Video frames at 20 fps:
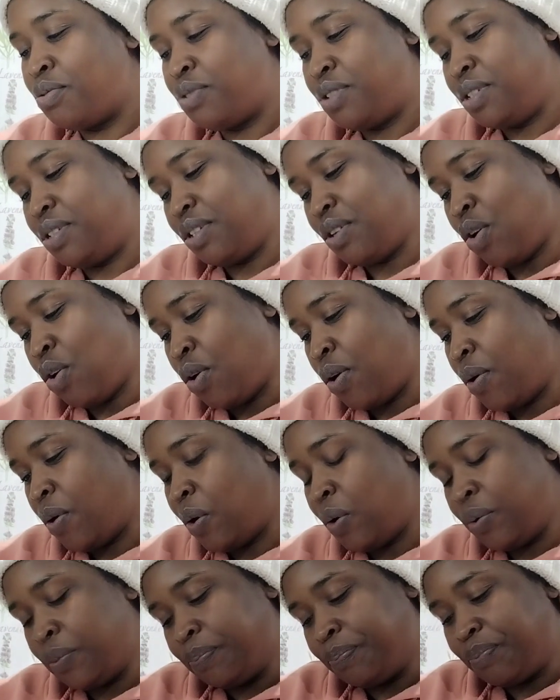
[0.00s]

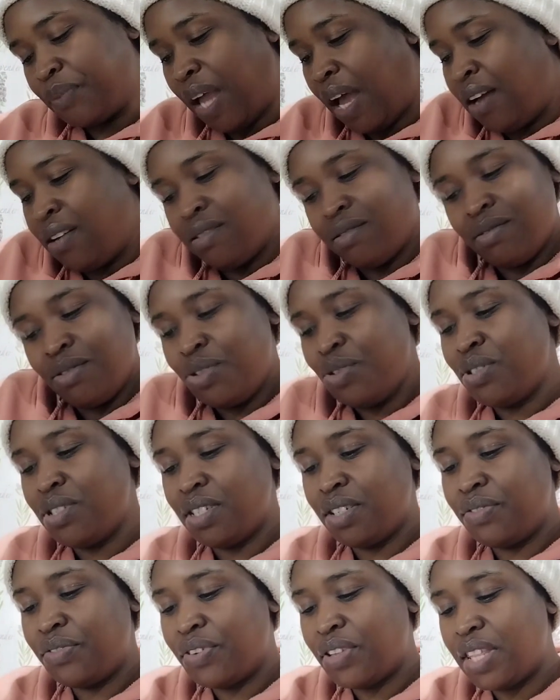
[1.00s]
use
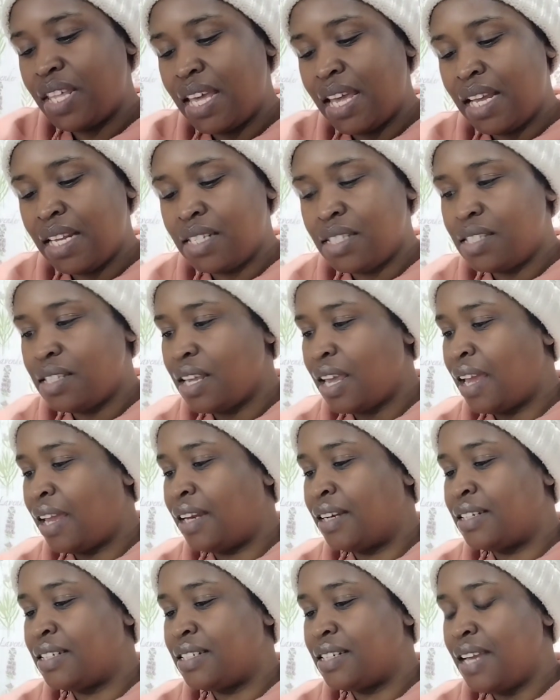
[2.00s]
it for that.
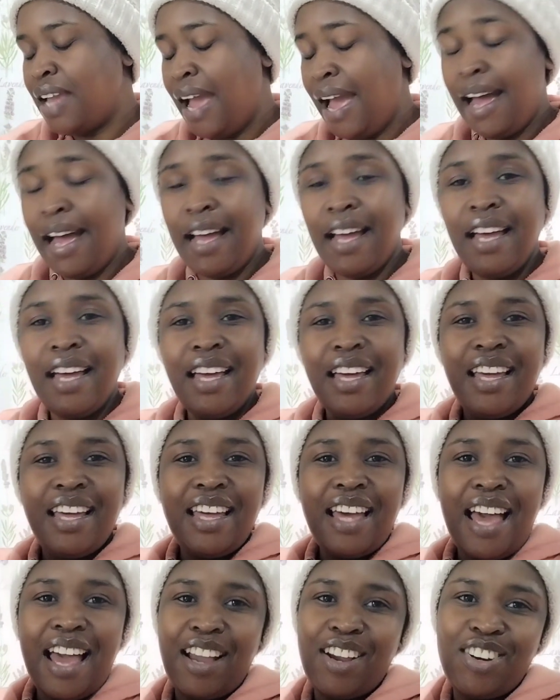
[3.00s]
And yeah,
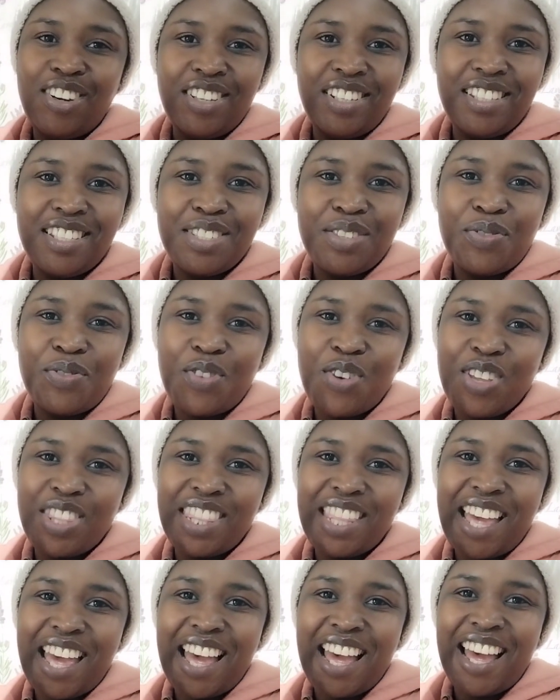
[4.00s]
I got this
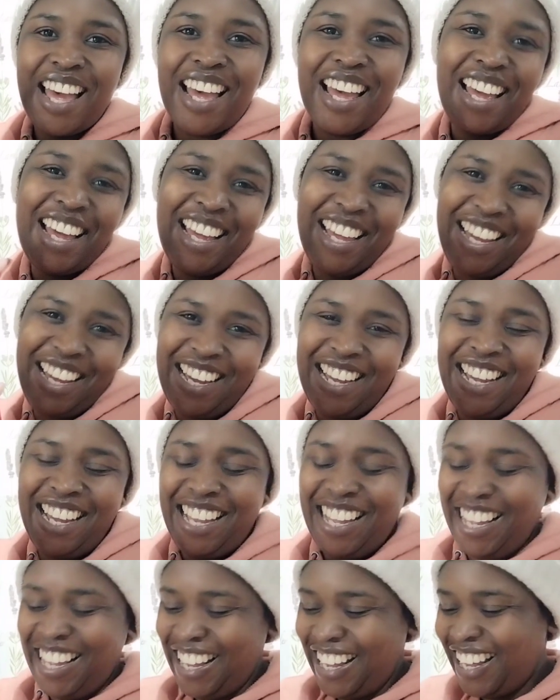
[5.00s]
frother.
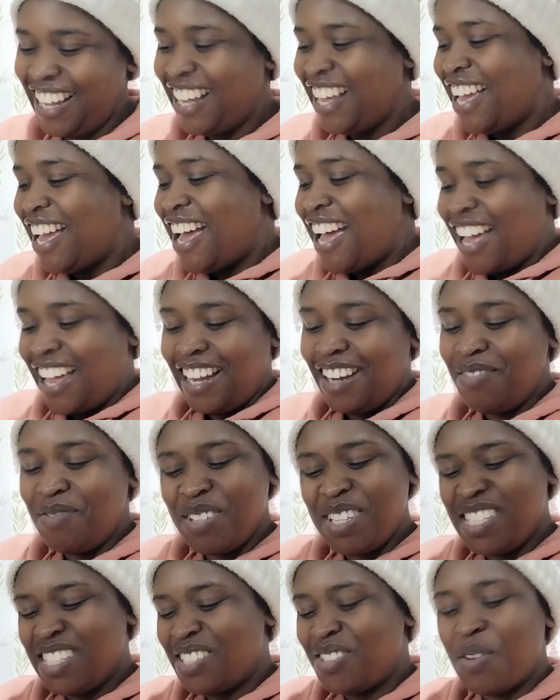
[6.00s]
Let
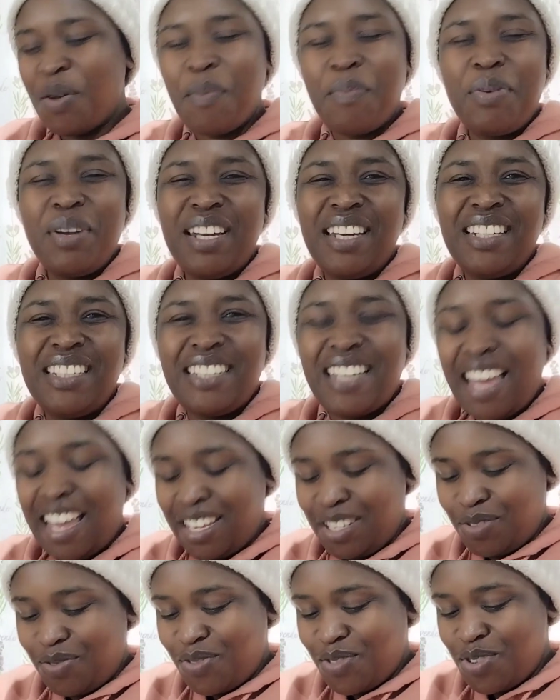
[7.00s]
me just open it,
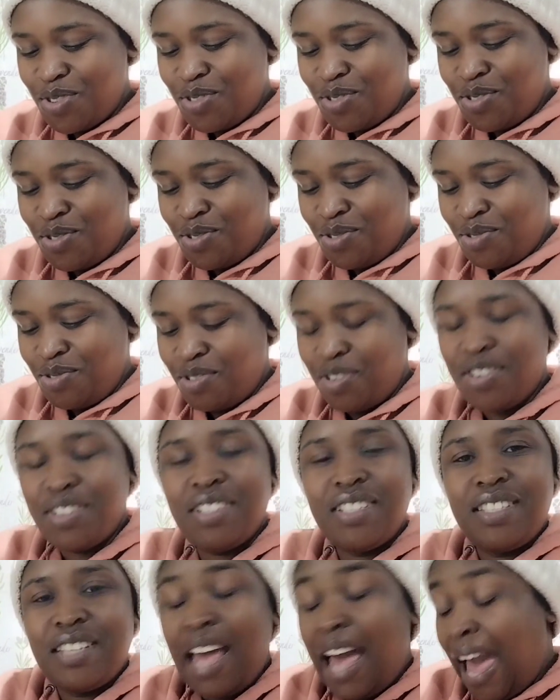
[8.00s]
guys, for you,
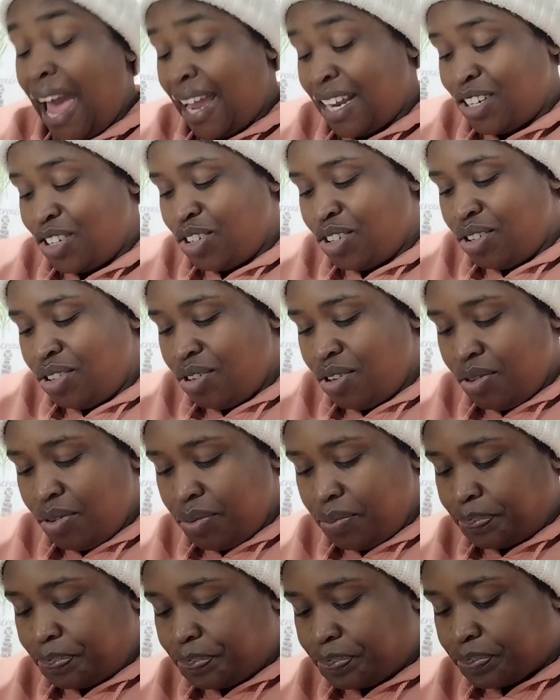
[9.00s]
because I don't
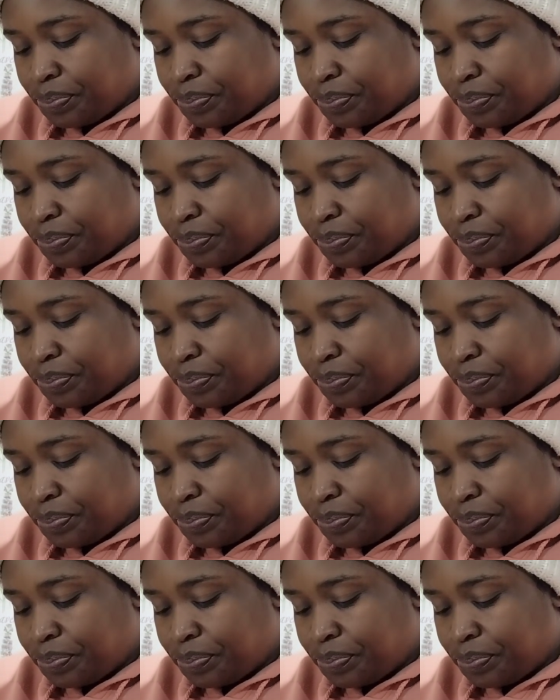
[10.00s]
know,